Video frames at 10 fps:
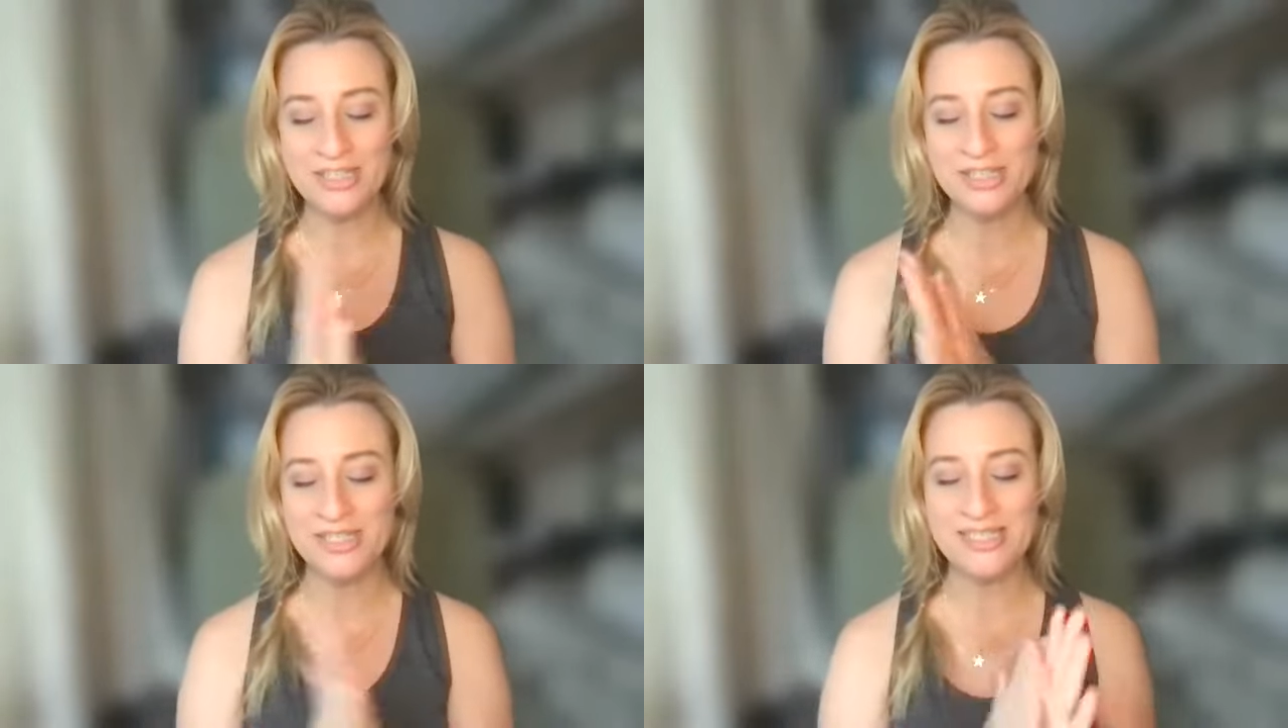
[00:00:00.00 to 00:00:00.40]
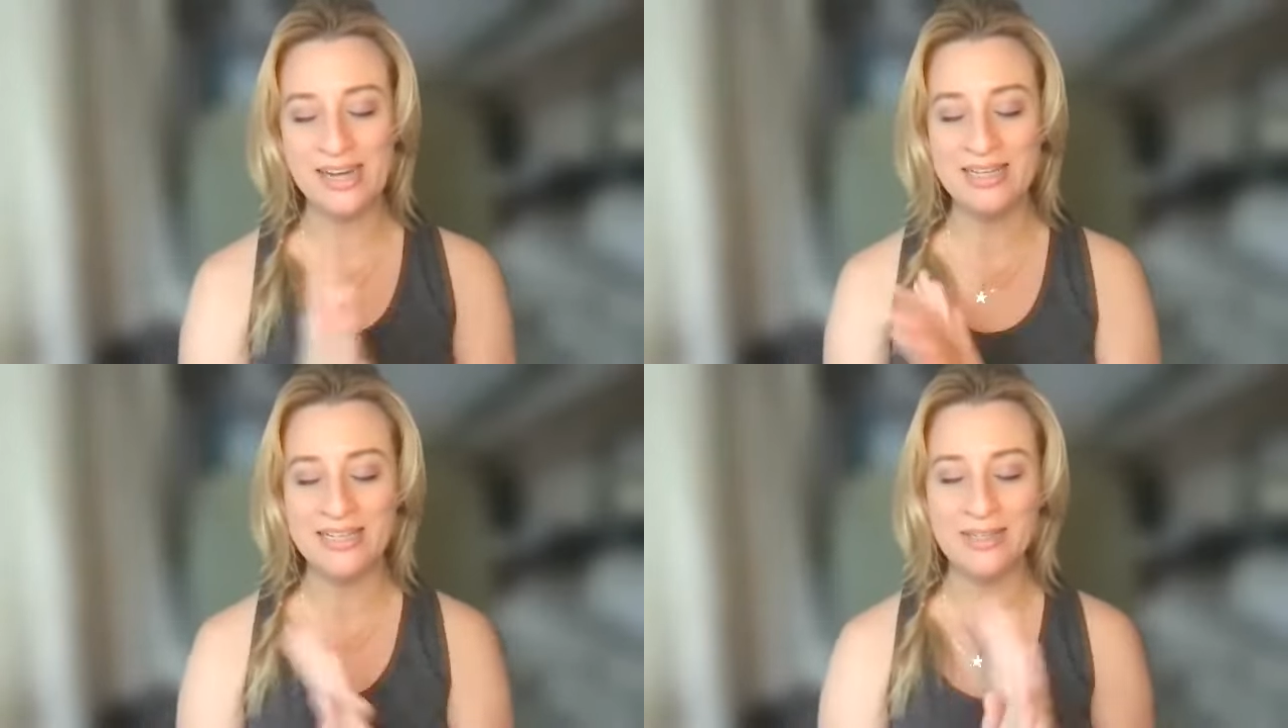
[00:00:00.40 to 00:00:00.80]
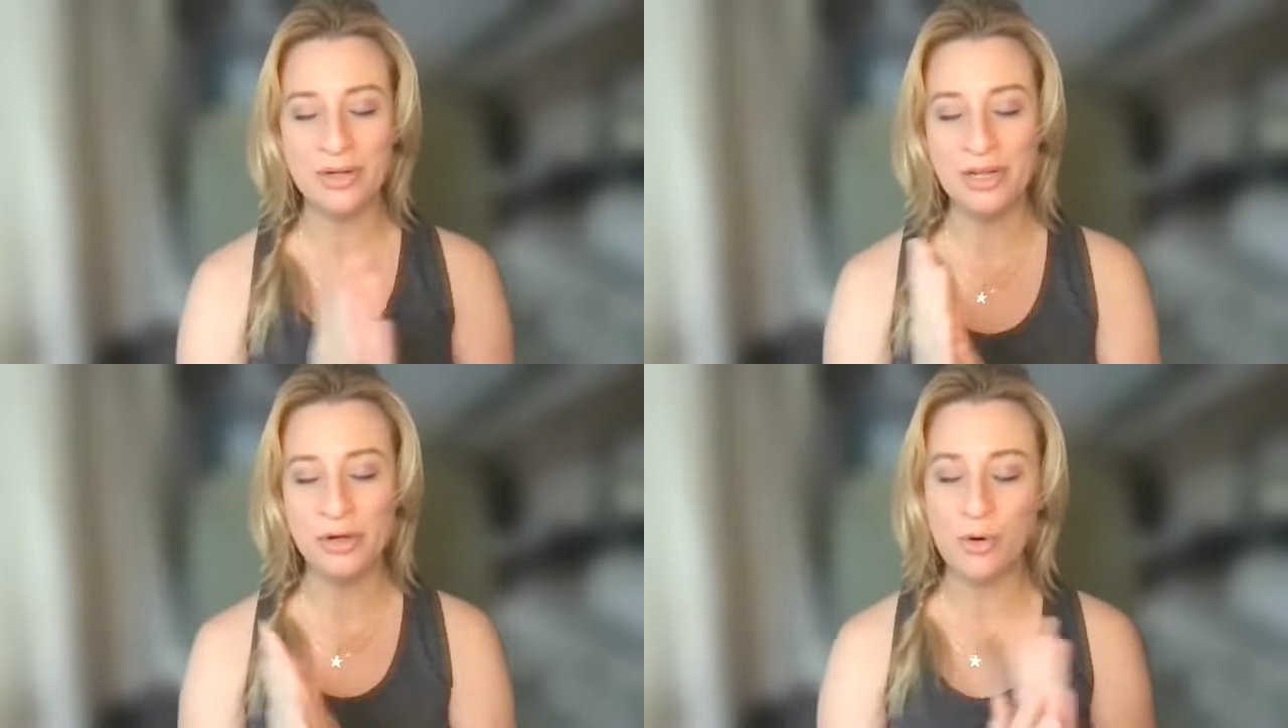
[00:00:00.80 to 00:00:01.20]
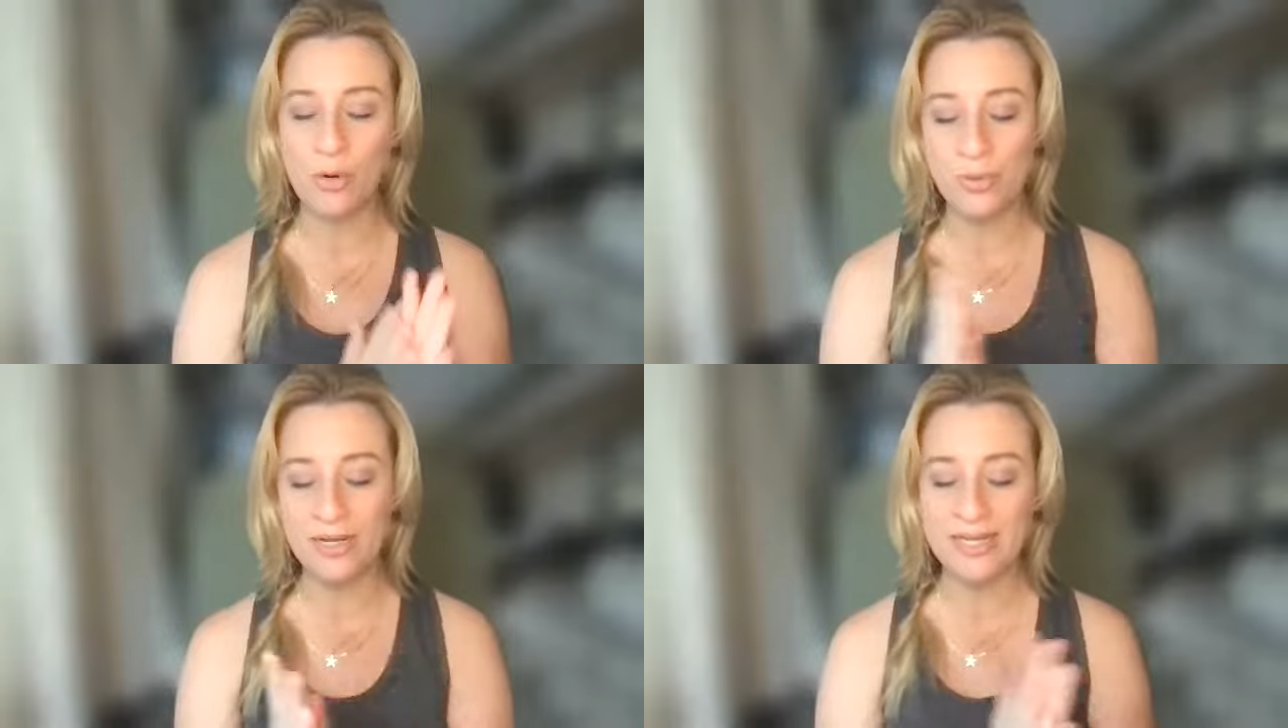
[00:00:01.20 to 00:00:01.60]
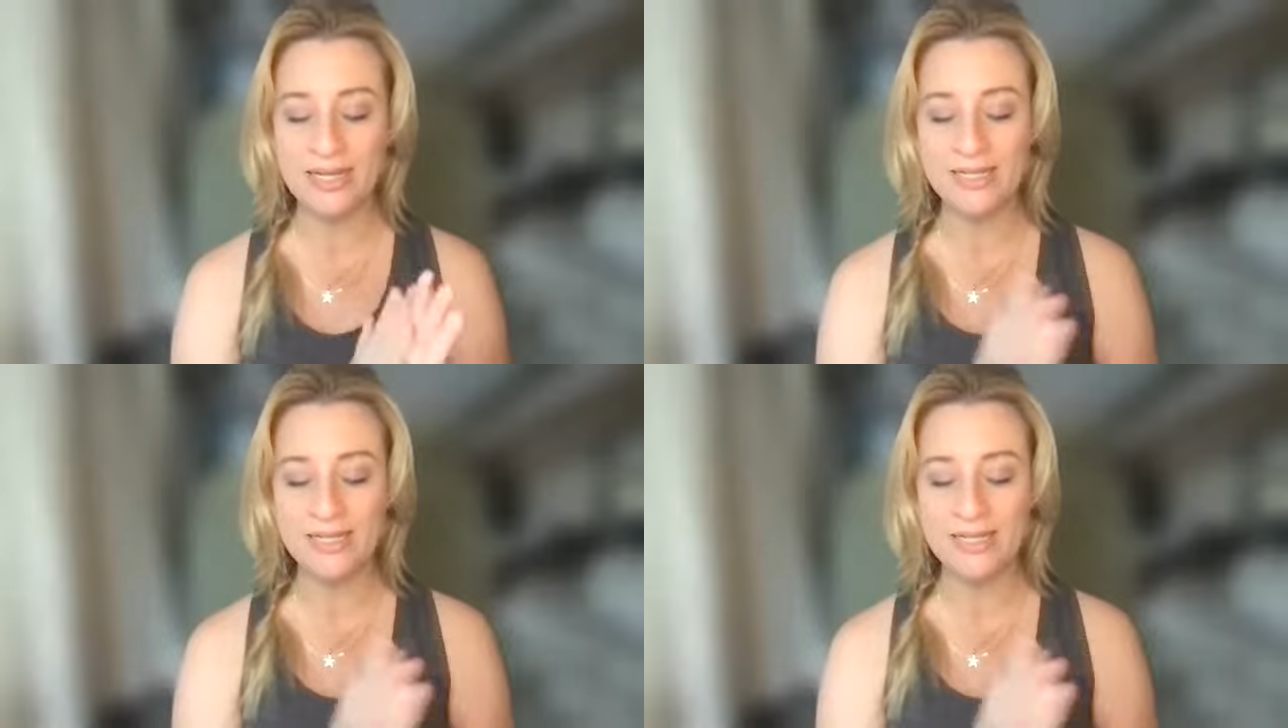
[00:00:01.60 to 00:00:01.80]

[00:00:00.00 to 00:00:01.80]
just kind of incorporate that